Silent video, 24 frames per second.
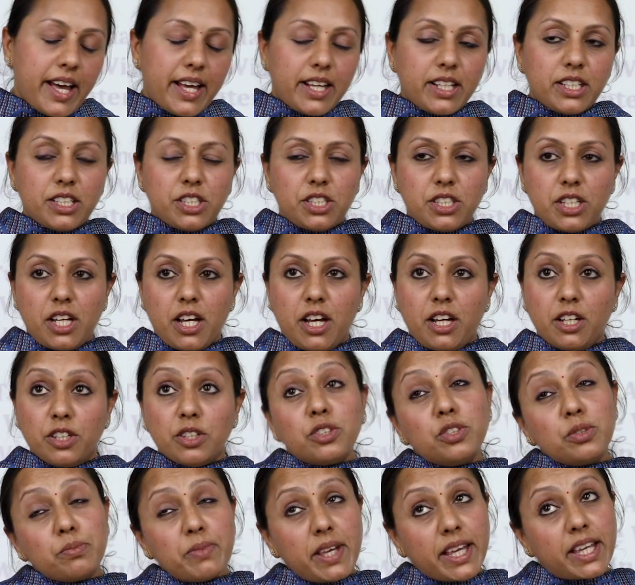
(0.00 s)

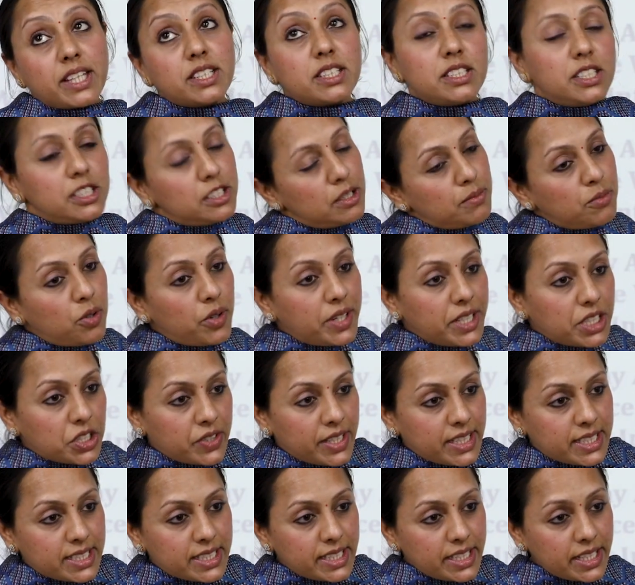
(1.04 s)
And to make it a little more
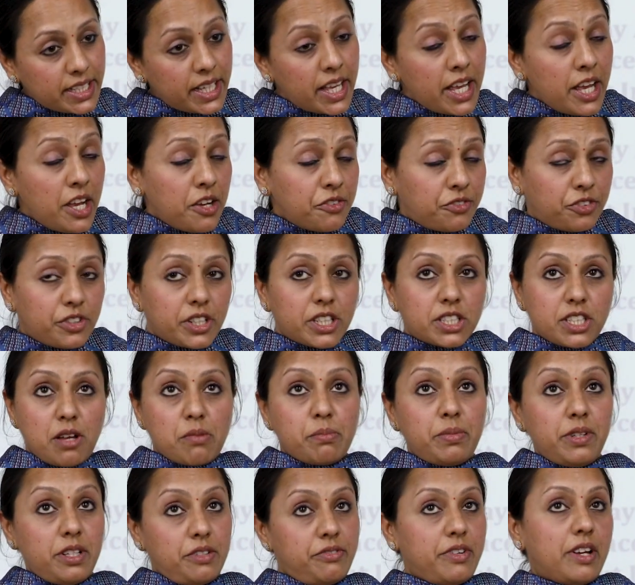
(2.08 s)
interesting, for
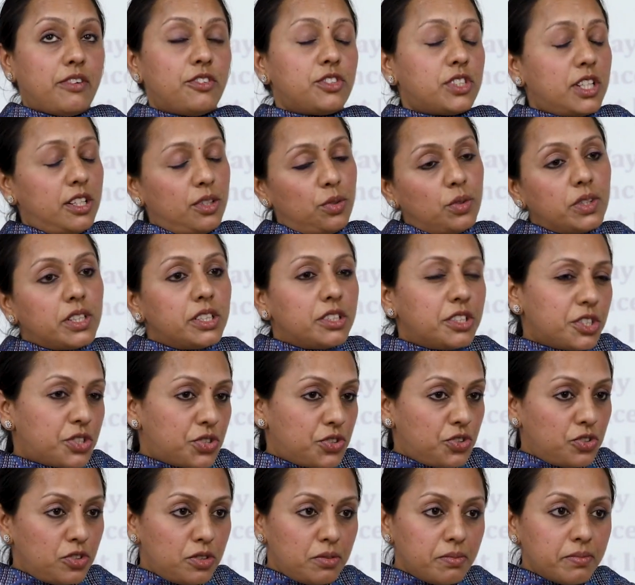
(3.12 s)
example, if I was alone in
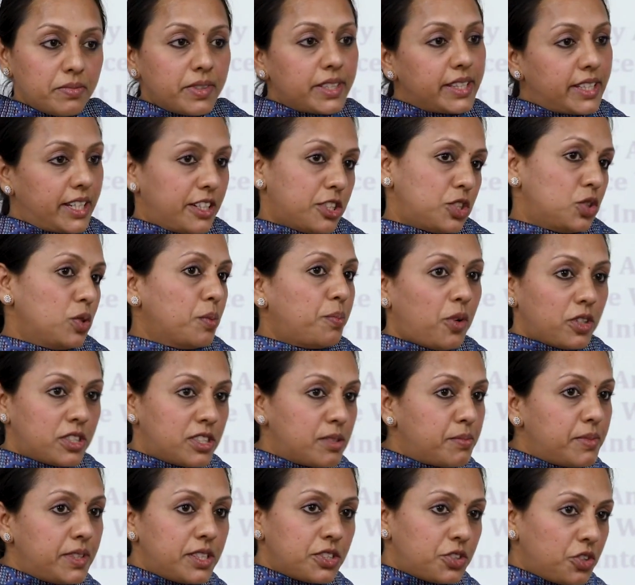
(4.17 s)
this room, there's no
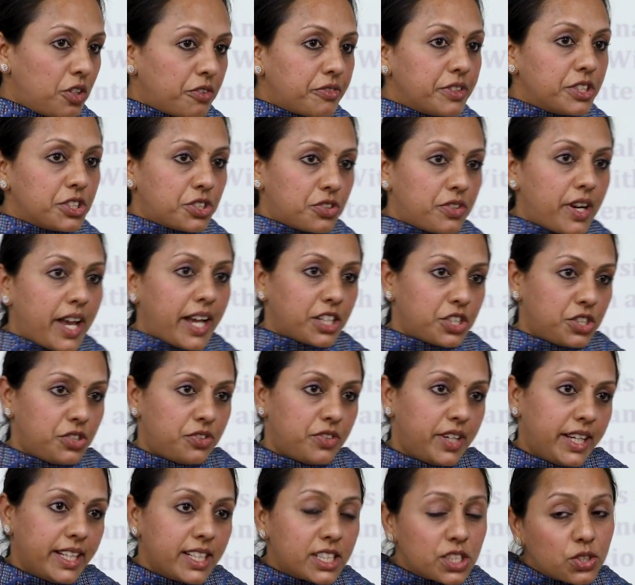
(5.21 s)
possibility of
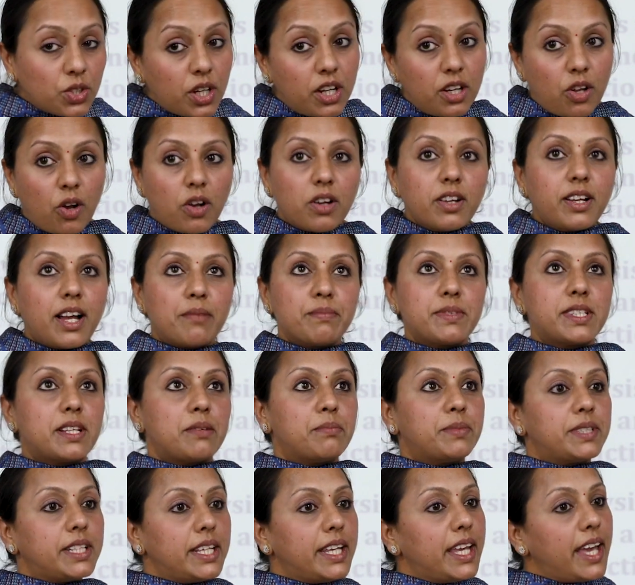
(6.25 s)
interaction, right? So along
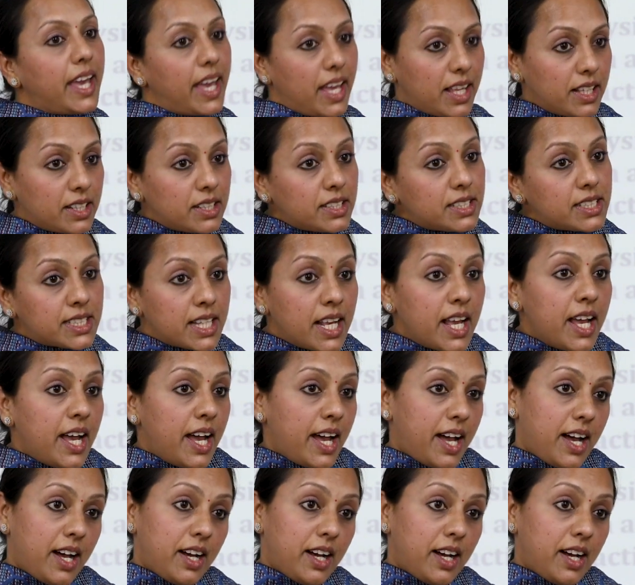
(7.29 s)
comes somebody else,